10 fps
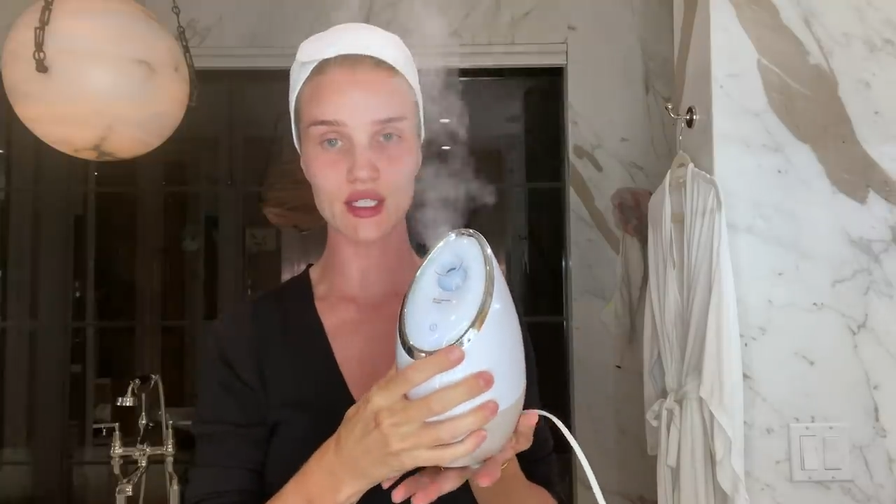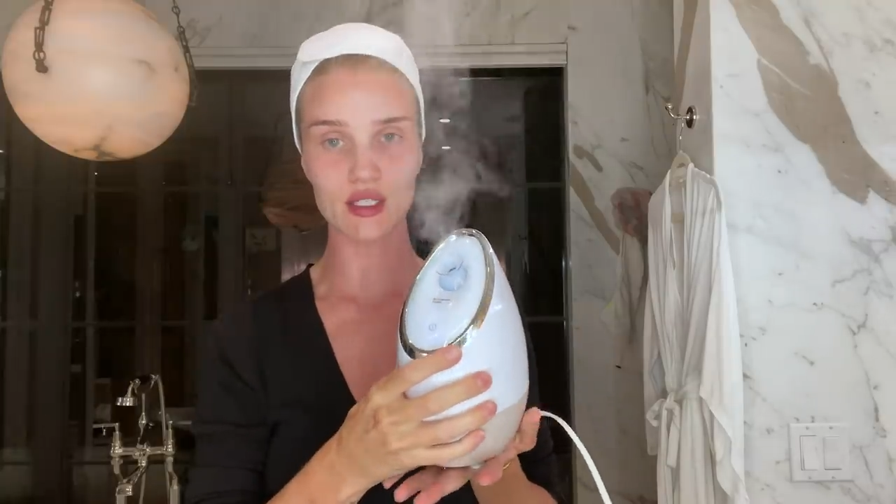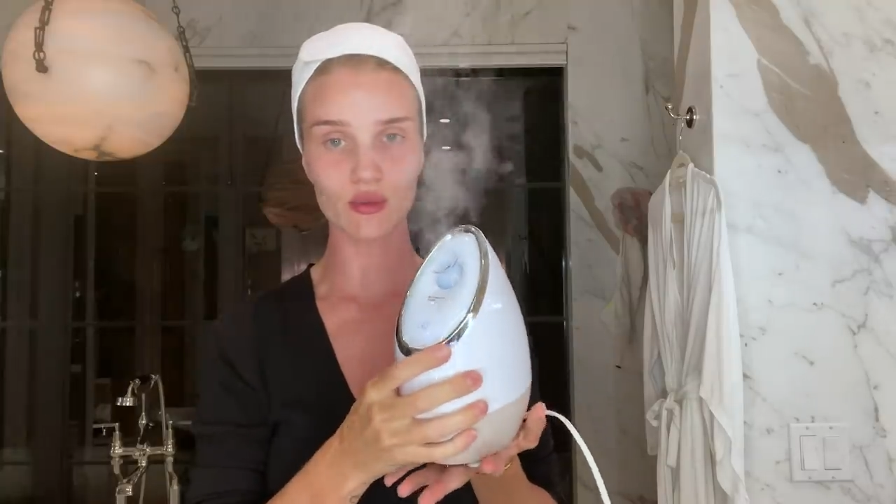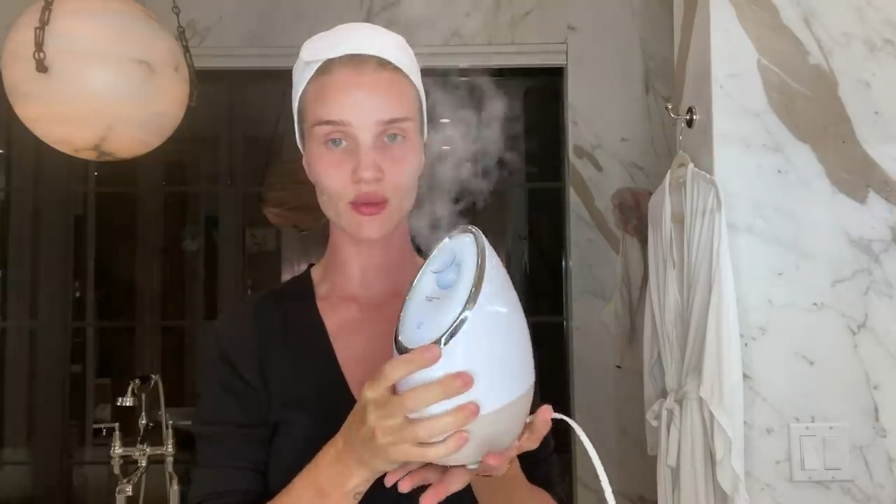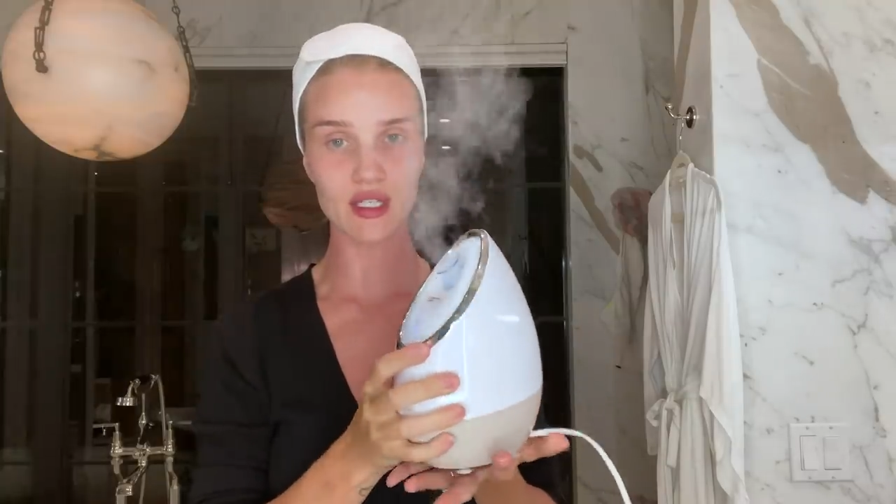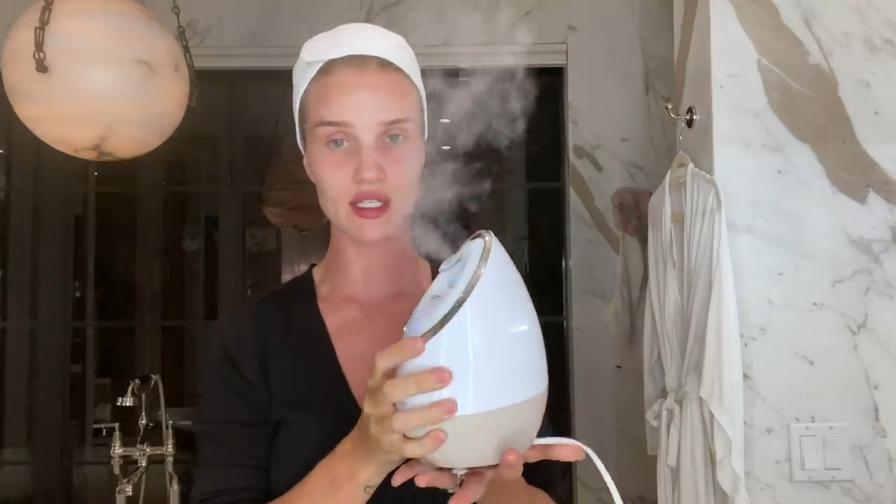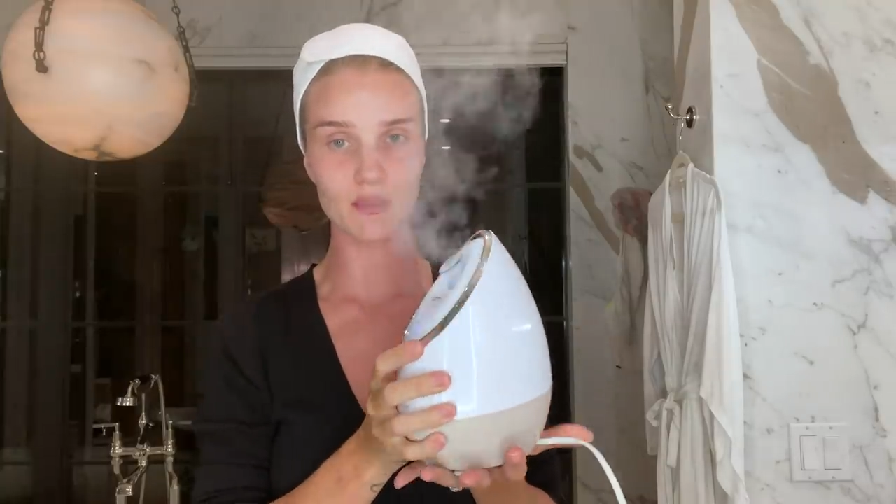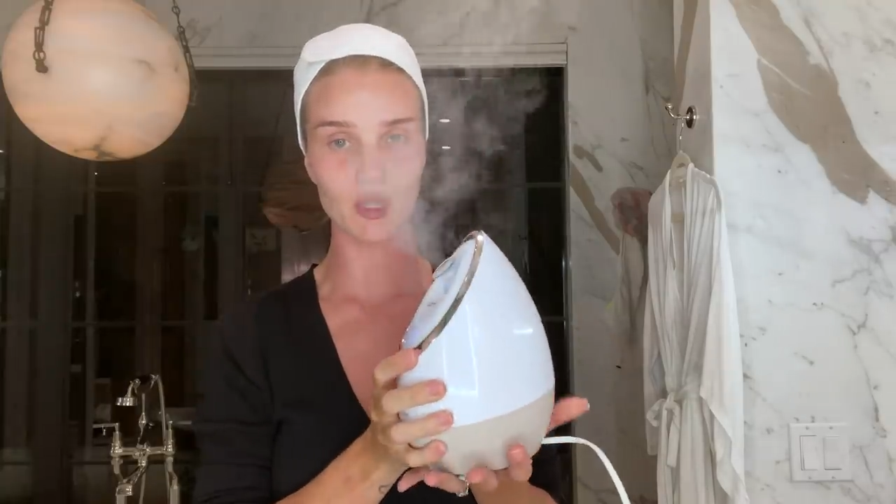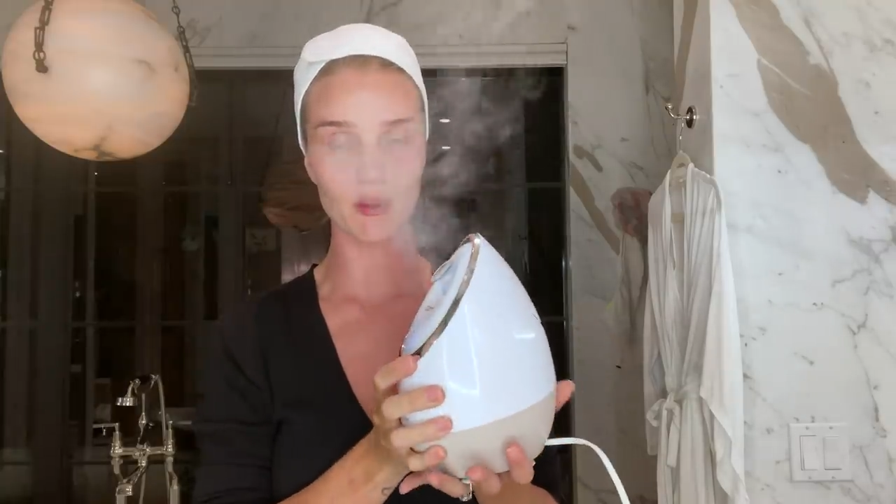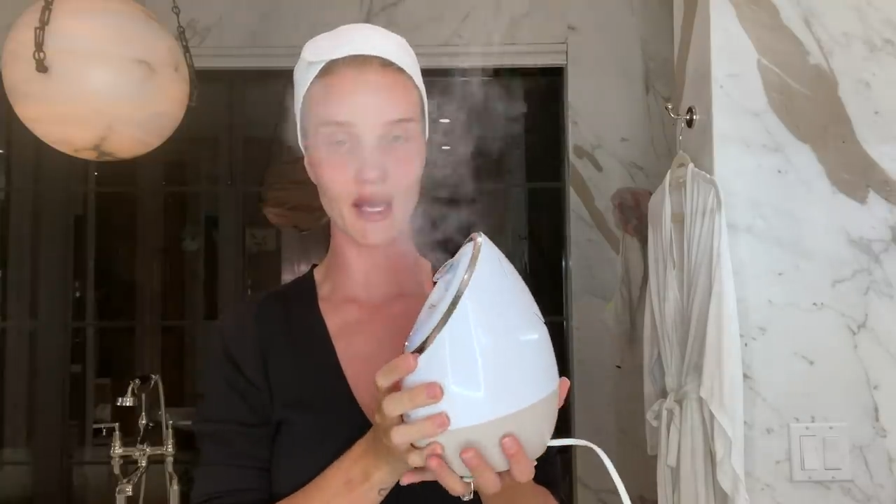it's a
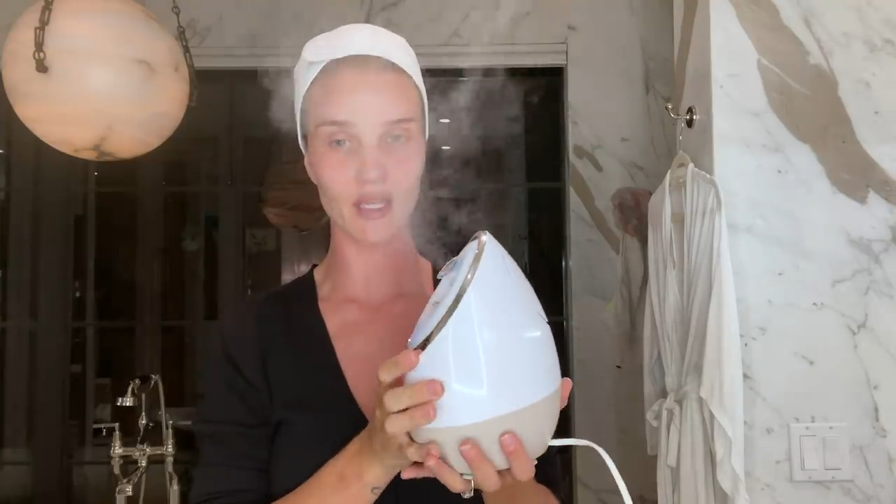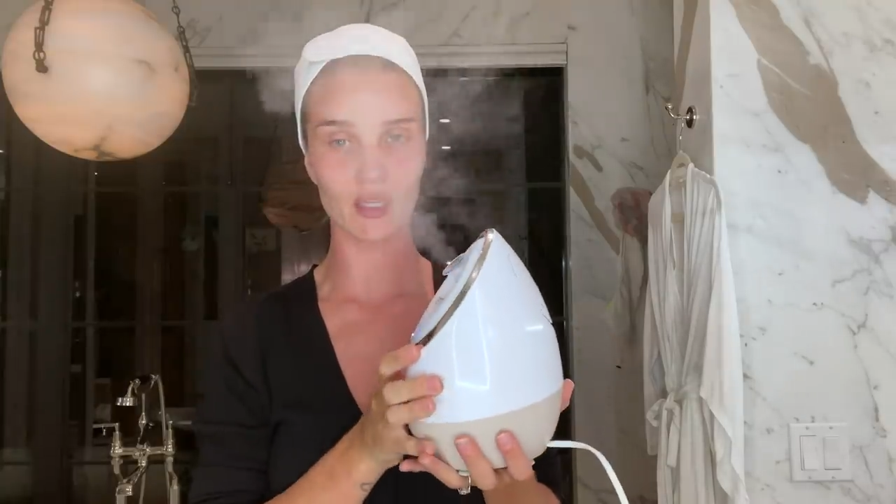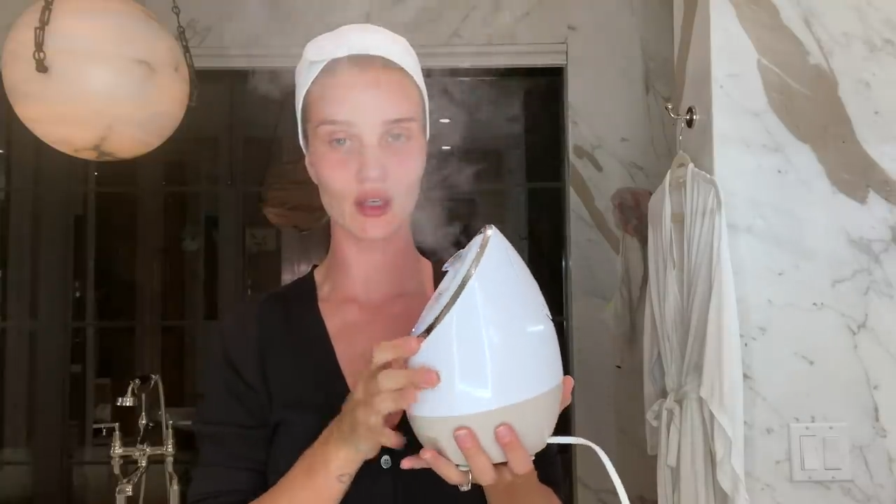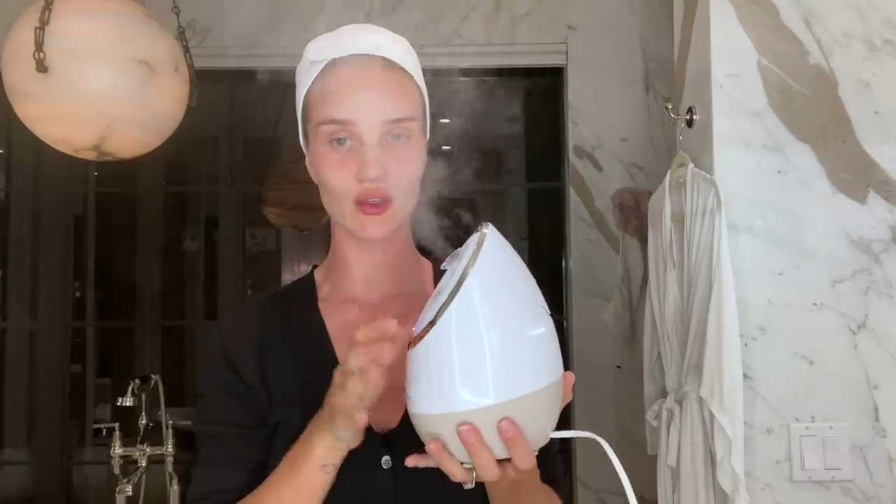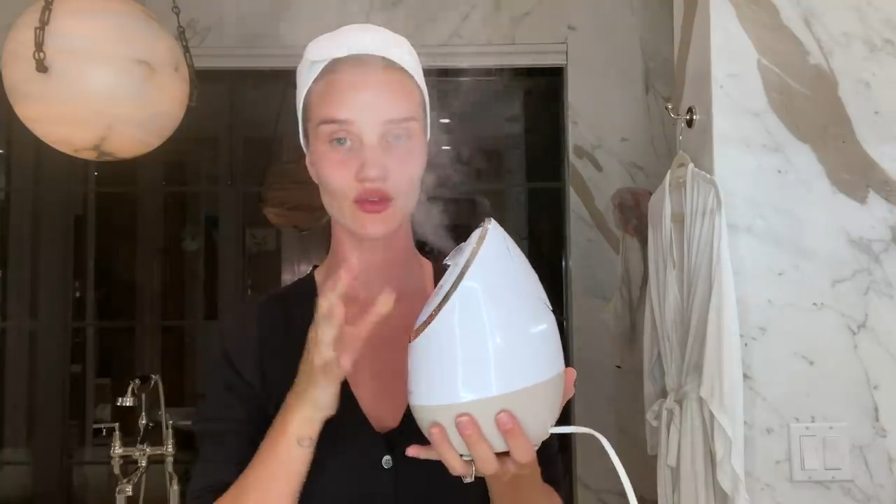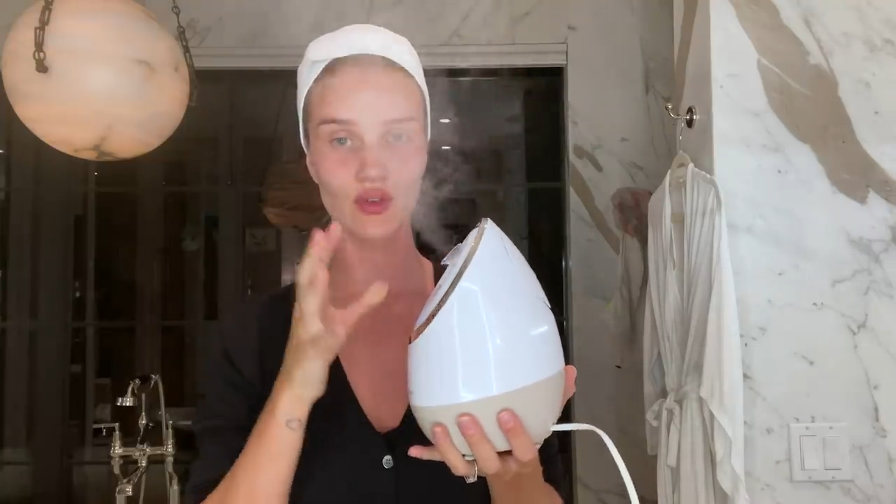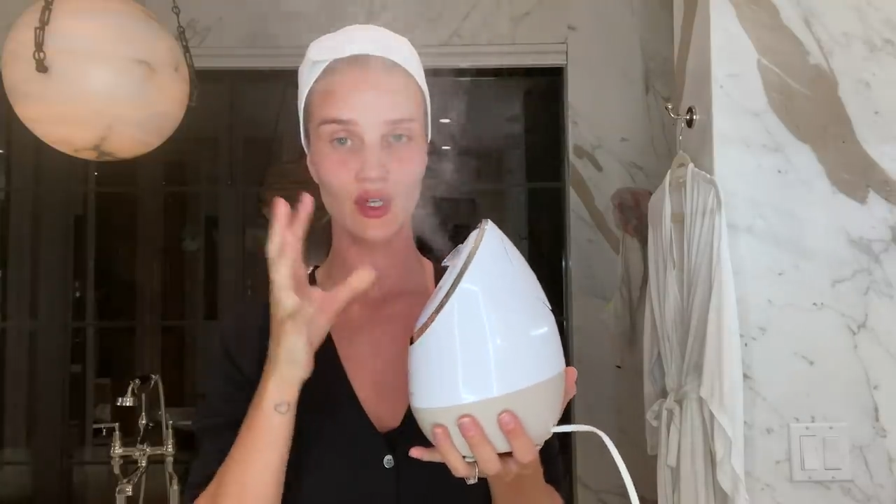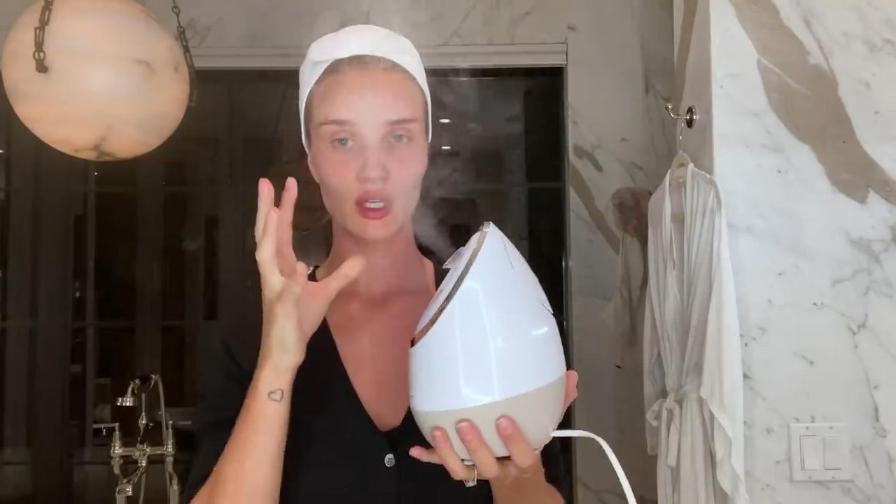reasonable amount of